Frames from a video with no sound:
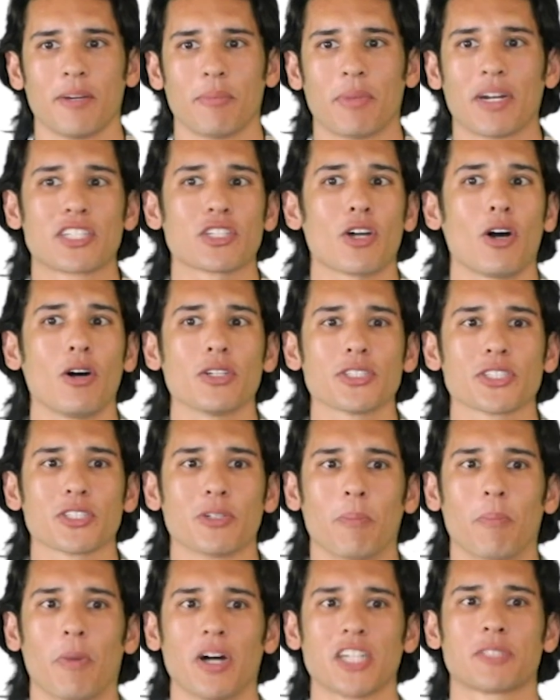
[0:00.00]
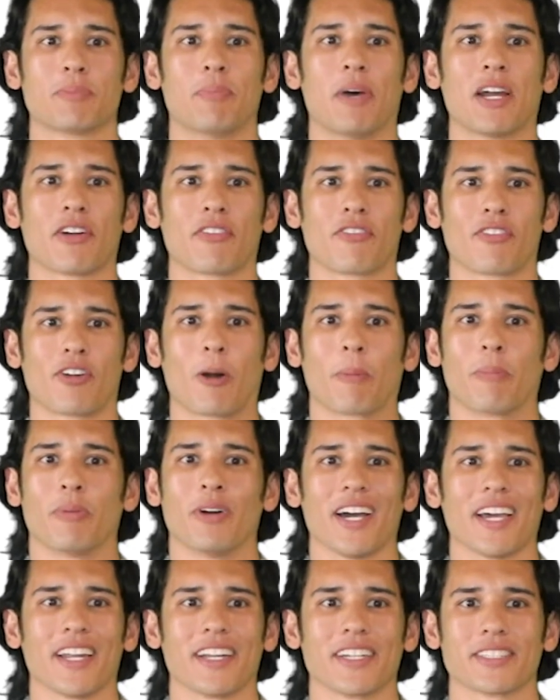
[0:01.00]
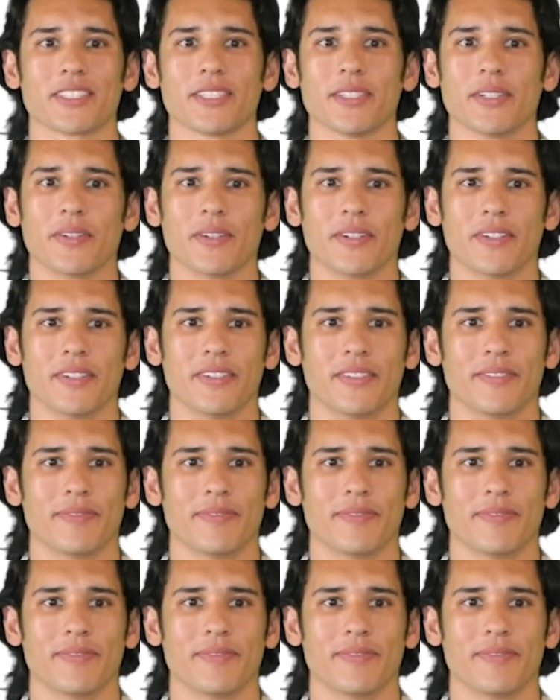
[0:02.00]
but it's also much better for our planet too.